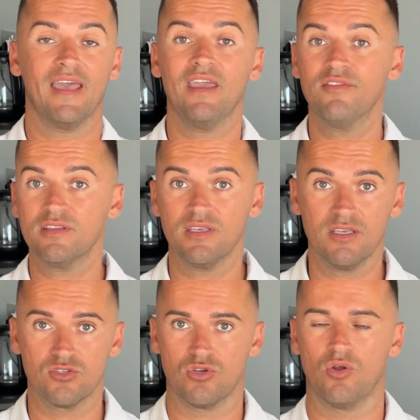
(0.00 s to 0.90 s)
Everything
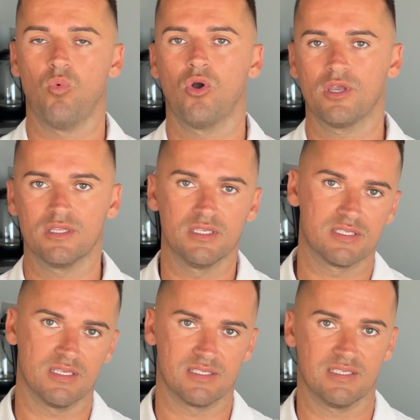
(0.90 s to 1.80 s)
is on a walking
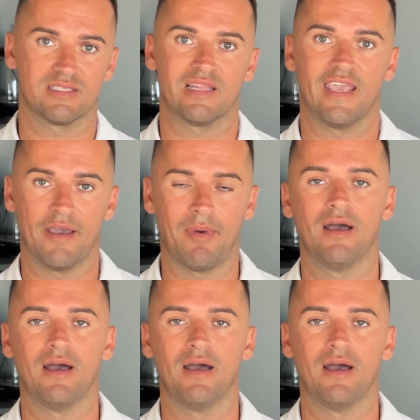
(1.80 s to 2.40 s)
distance in Sliema.